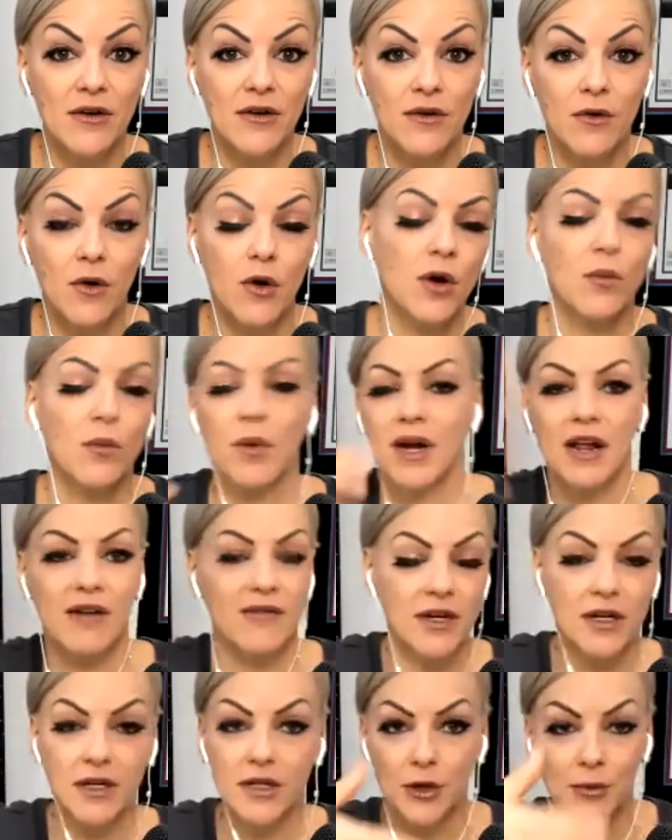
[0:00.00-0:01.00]
or
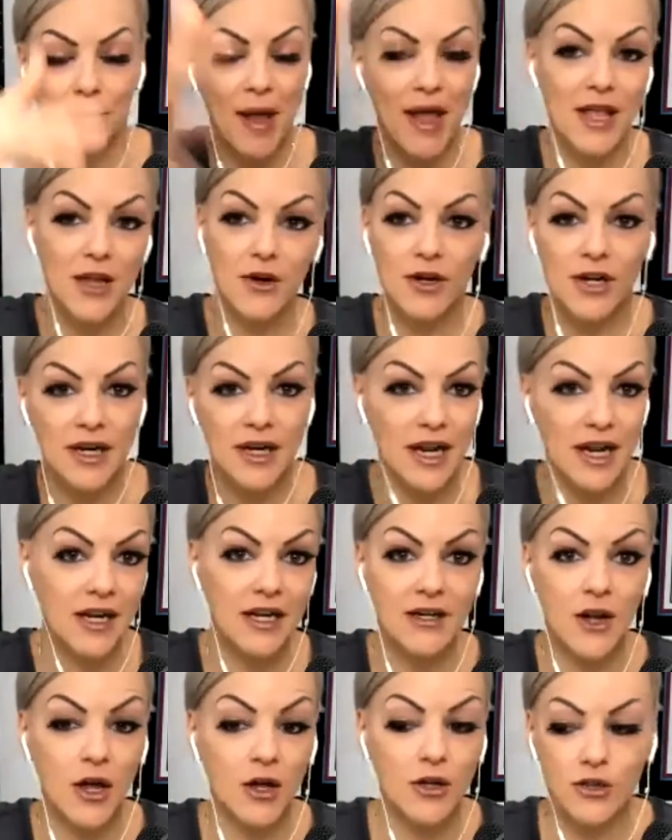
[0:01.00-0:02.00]
whatever. You're paying your Canadian
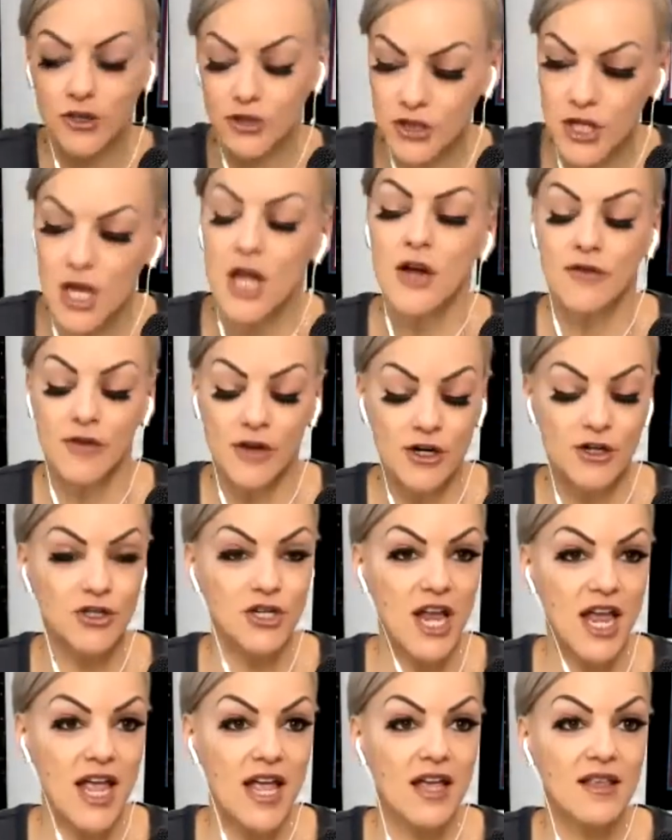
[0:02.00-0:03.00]
dollars for your
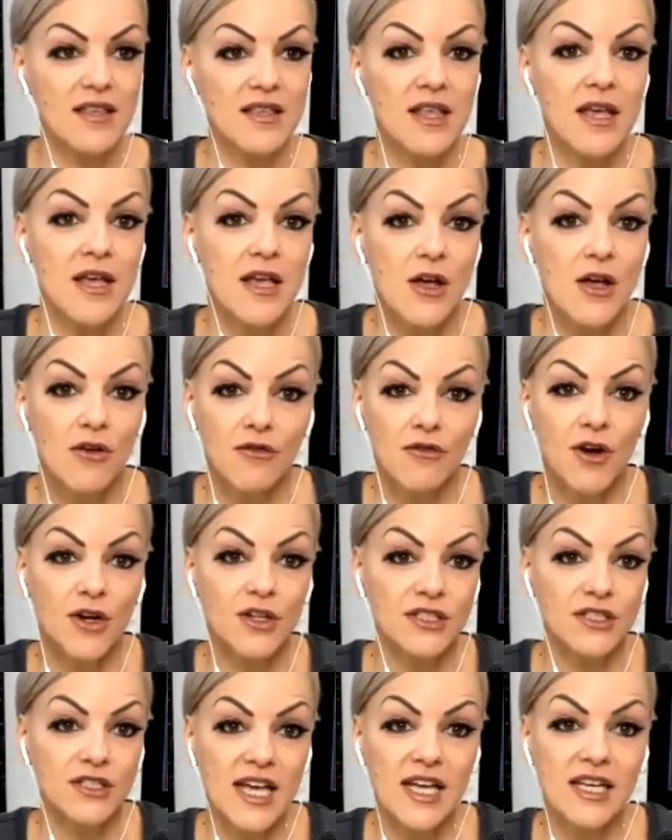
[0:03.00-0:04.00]
shakes
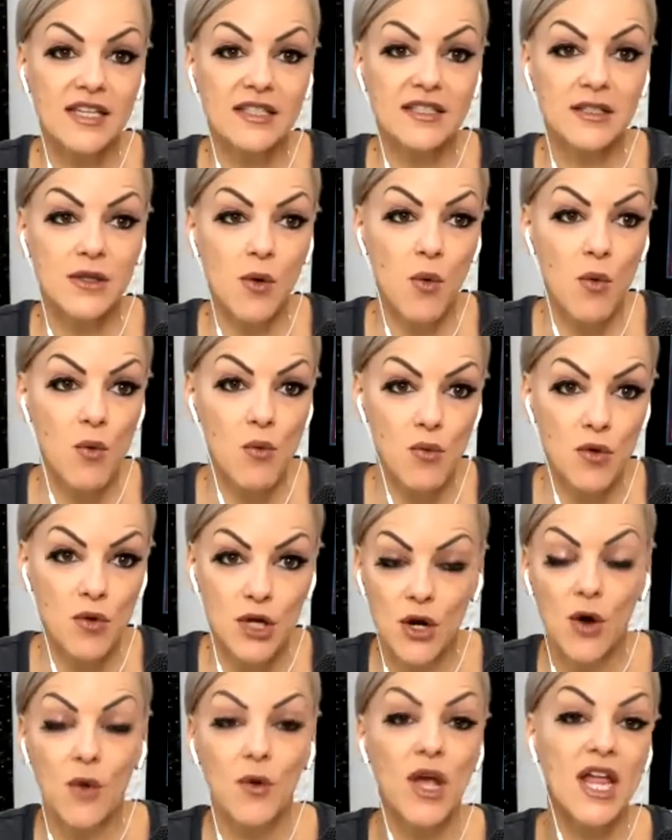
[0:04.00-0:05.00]
versus,
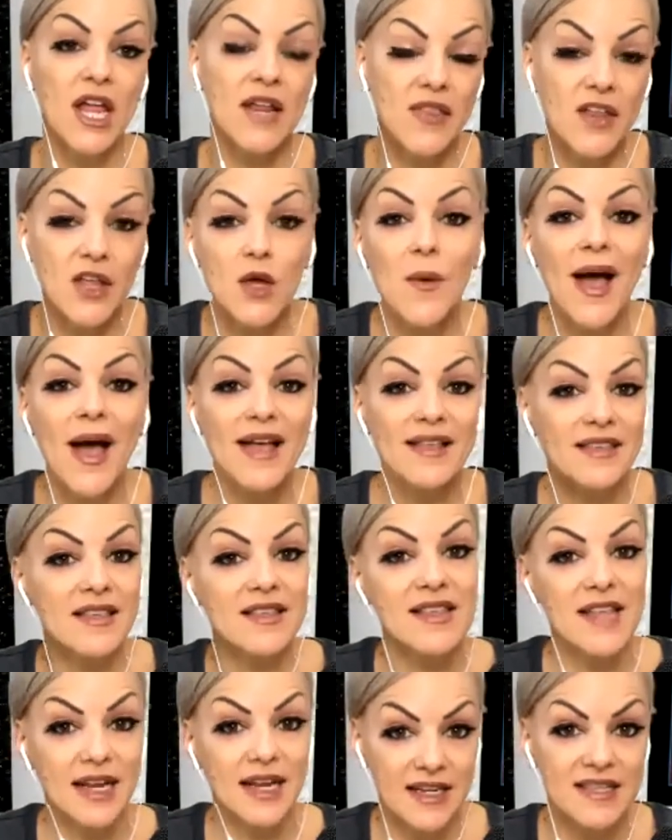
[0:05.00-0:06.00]
in the US, it's
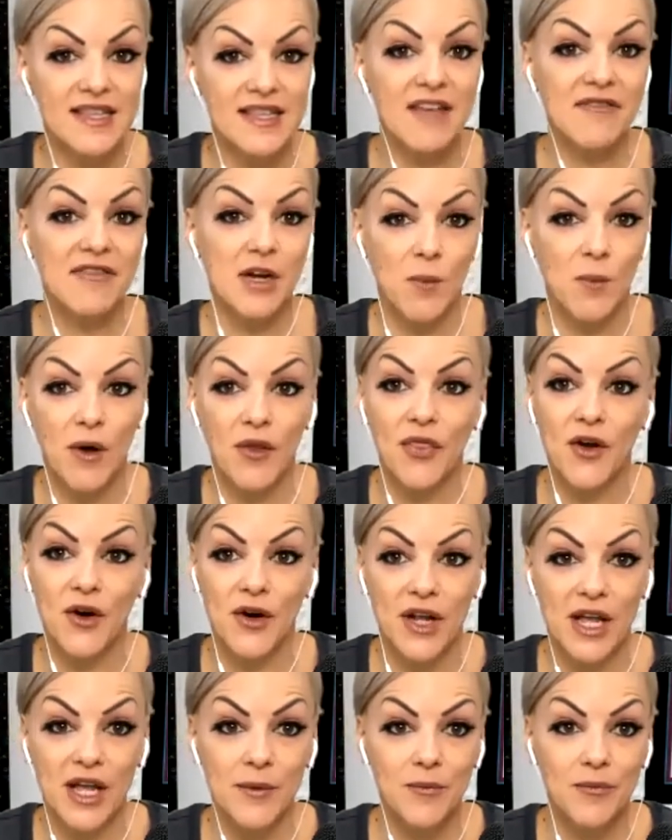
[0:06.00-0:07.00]
$97 and
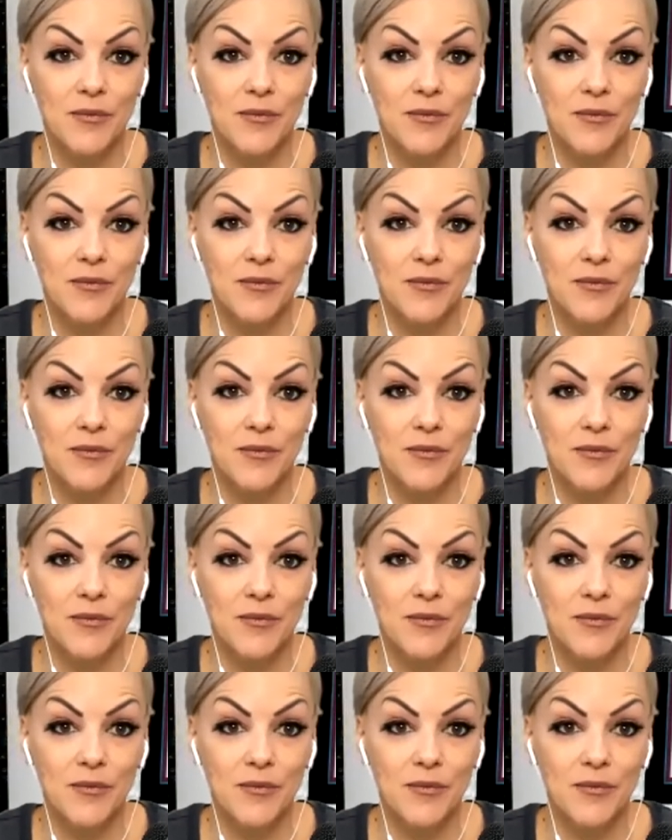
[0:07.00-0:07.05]
$130.